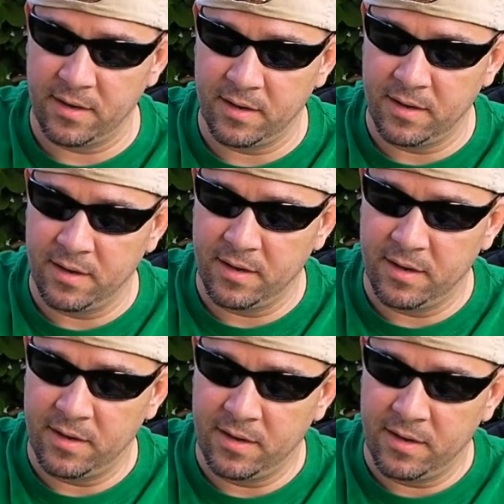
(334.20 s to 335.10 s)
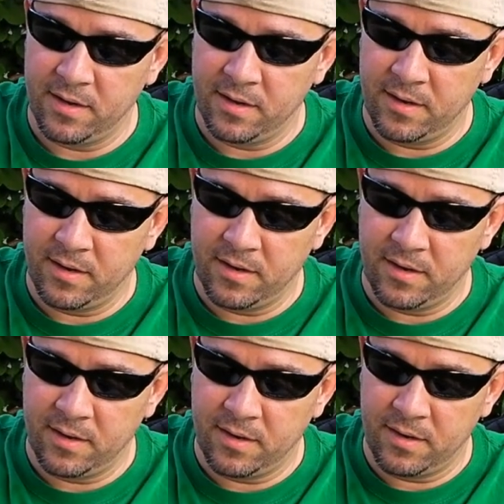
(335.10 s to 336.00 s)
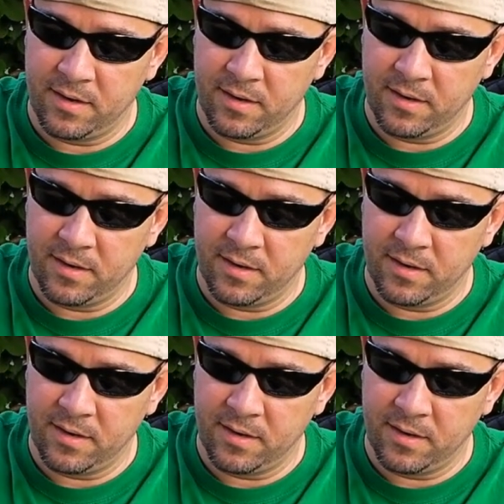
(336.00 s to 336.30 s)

Nothing is said.